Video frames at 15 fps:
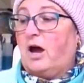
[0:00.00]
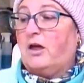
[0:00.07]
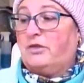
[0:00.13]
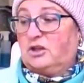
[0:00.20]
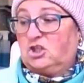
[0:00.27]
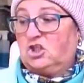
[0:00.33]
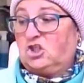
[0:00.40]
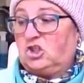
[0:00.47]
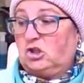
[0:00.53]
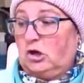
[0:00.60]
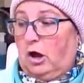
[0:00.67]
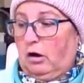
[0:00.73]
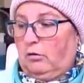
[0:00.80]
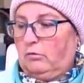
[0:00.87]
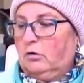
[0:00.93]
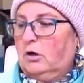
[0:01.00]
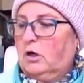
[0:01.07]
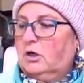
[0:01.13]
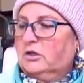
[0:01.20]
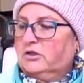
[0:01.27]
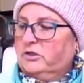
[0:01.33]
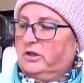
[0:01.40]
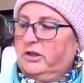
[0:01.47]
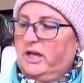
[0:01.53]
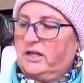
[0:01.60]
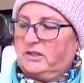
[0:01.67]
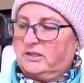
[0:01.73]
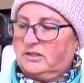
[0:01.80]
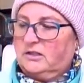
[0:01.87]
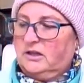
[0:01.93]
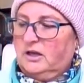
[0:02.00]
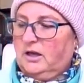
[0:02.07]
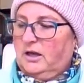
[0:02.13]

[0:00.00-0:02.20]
rather slow, so that